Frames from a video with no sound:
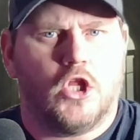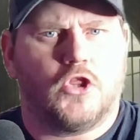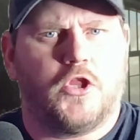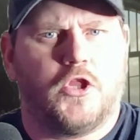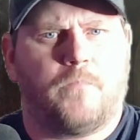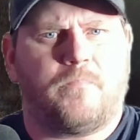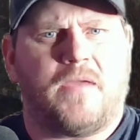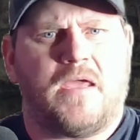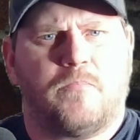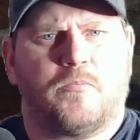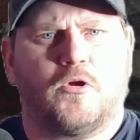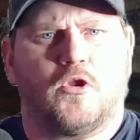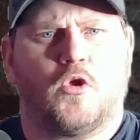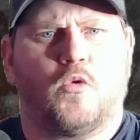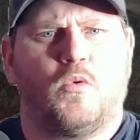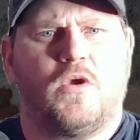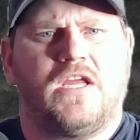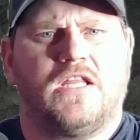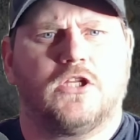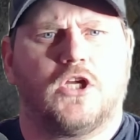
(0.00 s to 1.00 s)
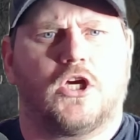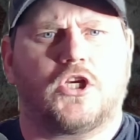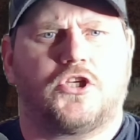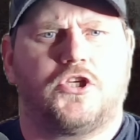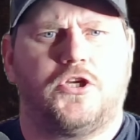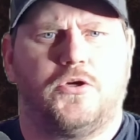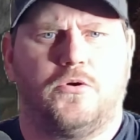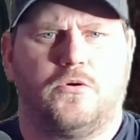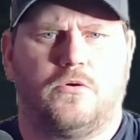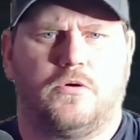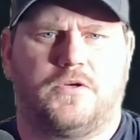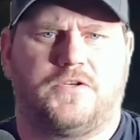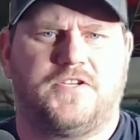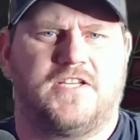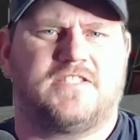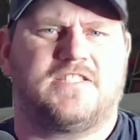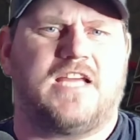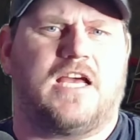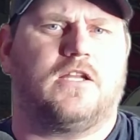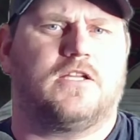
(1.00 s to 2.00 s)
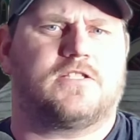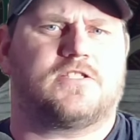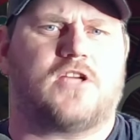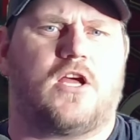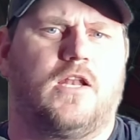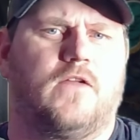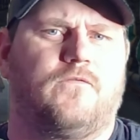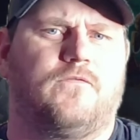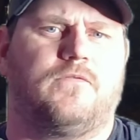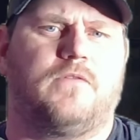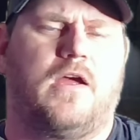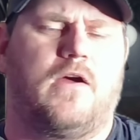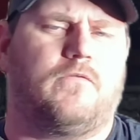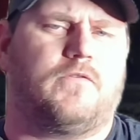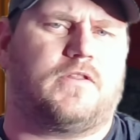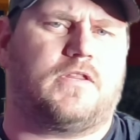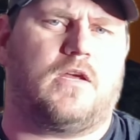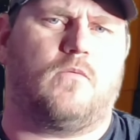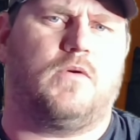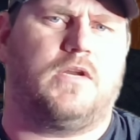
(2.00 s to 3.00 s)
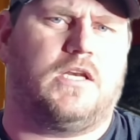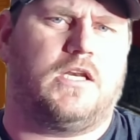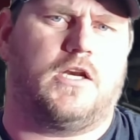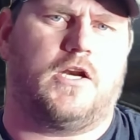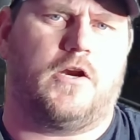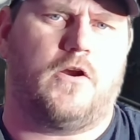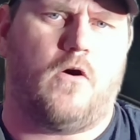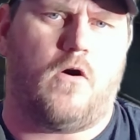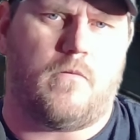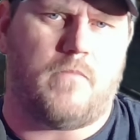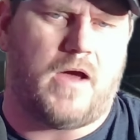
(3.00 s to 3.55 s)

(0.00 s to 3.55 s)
the people that we look to to tell us all of everything we need to know